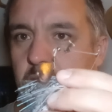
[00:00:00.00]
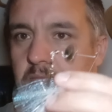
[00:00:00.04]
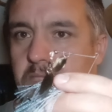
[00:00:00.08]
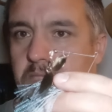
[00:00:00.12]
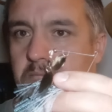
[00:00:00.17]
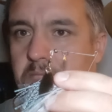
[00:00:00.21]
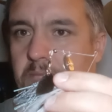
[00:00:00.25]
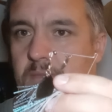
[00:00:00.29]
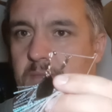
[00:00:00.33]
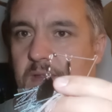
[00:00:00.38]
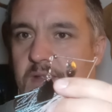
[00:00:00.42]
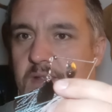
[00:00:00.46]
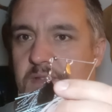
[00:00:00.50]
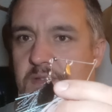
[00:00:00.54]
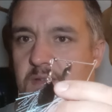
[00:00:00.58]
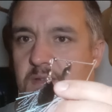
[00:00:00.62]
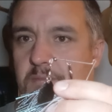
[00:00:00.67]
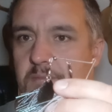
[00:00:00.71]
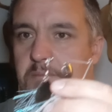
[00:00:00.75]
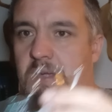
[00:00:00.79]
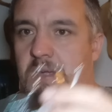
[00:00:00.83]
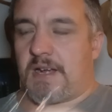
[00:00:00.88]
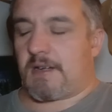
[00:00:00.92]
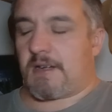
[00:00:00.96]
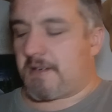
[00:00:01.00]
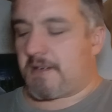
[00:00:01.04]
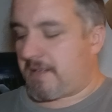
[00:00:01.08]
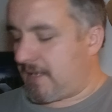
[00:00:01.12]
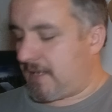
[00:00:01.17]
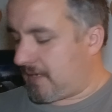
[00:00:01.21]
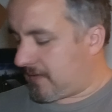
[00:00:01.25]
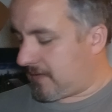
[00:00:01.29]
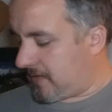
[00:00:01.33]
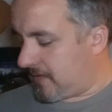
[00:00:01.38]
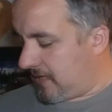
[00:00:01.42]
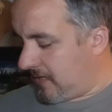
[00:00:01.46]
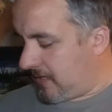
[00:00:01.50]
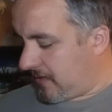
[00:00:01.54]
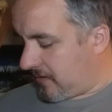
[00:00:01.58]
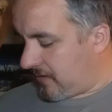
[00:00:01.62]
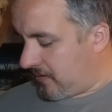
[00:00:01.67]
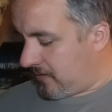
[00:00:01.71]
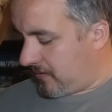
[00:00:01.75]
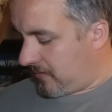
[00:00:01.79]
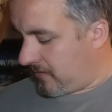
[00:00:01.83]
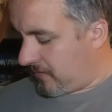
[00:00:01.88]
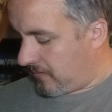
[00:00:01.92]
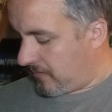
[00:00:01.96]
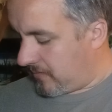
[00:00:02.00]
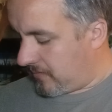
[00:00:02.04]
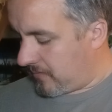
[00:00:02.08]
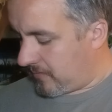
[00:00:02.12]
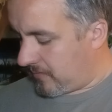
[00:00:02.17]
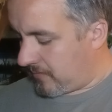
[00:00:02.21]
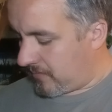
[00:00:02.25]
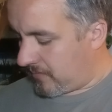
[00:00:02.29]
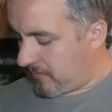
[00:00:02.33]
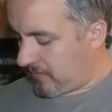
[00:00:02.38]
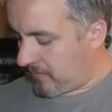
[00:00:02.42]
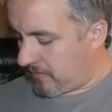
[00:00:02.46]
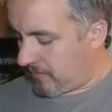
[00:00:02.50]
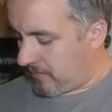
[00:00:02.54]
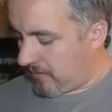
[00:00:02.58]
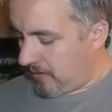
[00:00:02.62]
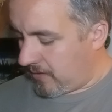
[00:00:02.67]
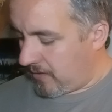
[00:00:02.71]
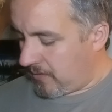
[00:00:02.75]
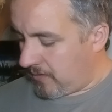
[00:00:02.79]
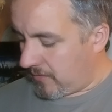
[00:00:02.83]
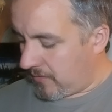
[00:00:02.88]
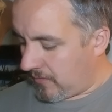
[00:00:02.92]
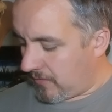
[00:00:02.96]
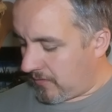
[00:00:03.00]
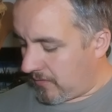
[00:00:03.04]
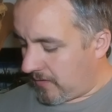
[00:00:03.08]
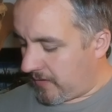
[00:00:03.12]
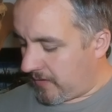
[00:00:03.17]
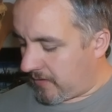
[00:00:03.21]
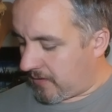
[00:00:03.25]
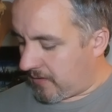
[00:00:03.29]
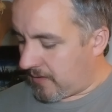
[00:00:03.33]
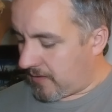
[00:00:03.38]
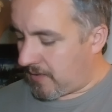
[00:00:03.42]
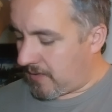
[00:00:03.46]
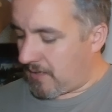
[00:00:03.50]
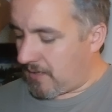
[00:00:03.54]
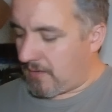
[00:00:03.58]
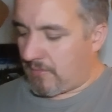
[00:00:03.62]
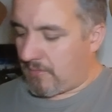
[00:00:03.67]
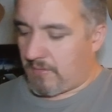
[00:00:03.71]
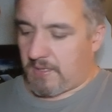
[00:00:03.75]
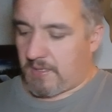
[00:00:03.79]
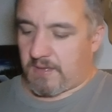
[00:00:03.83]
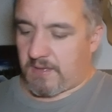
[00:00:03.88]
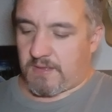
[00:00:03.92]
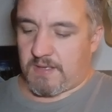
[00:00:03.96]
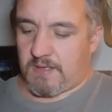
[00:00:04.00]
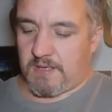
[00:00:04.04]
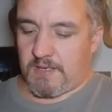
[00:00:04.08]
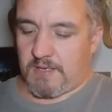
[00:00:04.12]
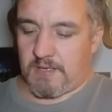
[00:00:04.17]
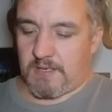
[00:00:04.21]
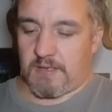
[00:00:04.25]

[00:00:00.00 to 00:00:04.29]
This is a Power Technique, or you can go with the